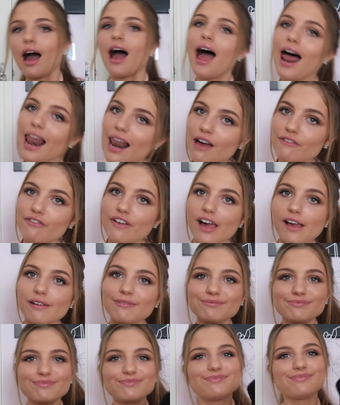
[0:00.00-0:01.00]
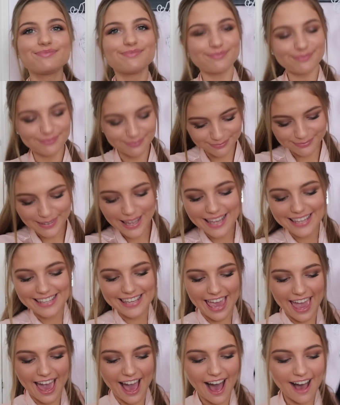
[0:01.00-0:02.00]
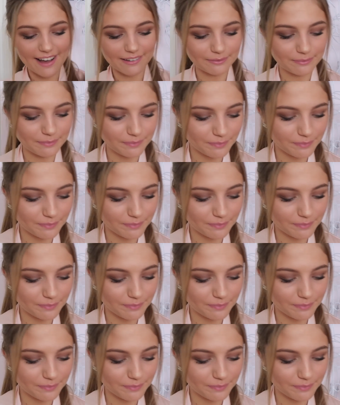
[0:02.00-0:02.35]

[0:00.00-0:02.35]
I love it. Yeah.